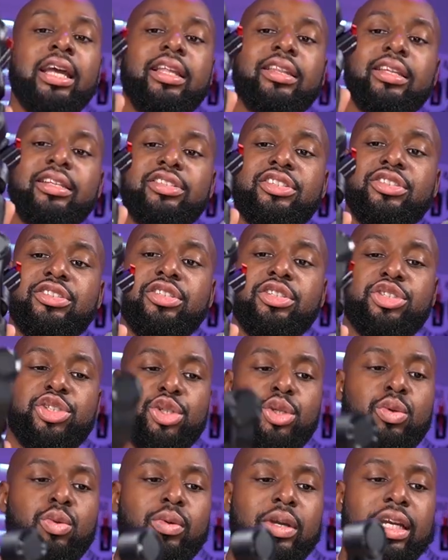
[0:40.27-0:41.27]
this is the
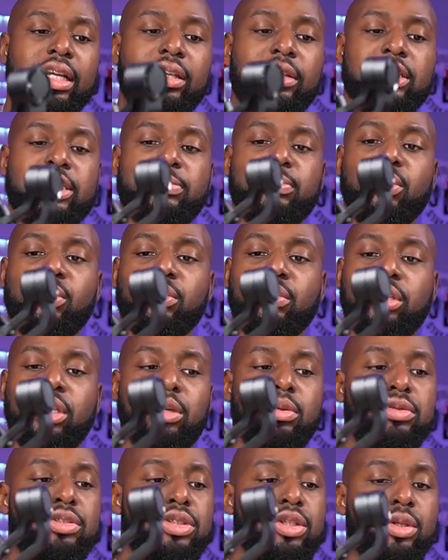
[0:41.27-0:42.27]
Zhiyun Smooth
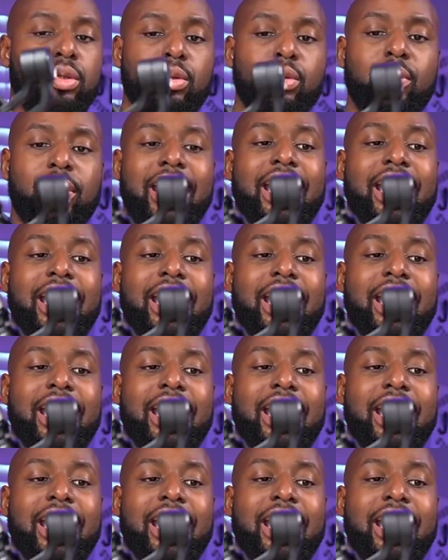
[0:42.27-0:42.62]
Q2,